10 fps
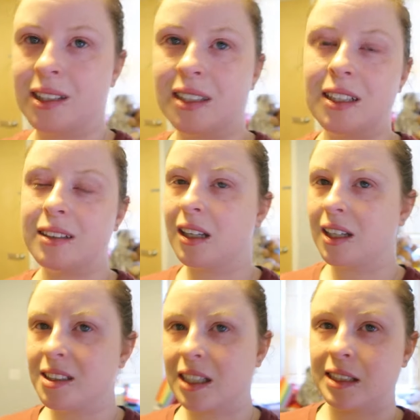The
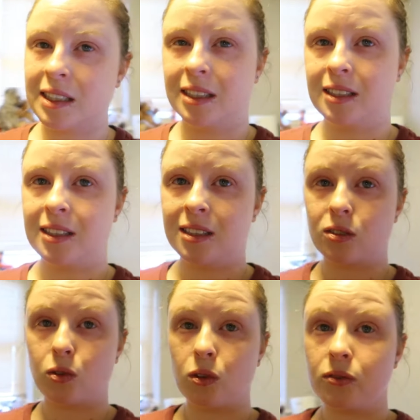lighting in here
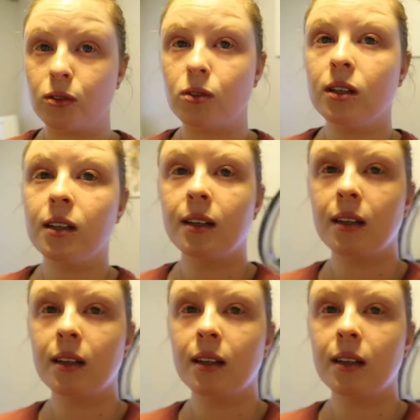is awful.